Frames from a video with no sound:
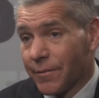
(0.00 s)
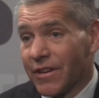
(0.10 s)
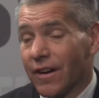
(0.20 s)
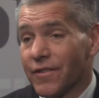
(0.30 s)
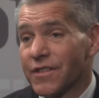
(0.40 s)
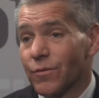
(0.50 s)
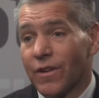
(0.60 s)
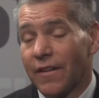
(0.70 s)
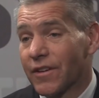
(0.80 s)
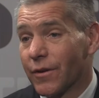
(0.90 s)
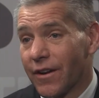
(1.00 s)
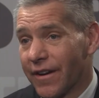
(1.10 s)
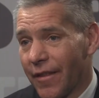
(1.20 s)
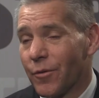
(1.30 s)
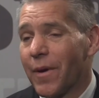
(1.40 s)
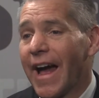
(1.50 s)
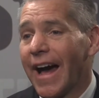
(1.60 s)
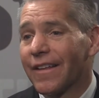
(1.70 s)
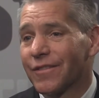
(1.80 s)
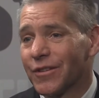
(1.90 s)
I mean, obviously we'll have to go down another
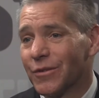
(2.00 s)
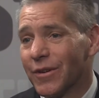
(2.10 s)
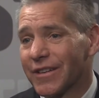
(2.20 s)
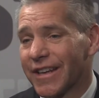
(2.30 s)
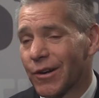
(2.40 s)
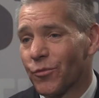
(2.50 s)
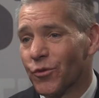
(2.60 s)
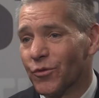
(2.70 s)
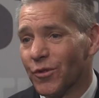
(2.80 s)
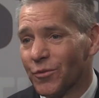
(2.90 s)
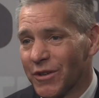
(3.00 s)
path to get approval.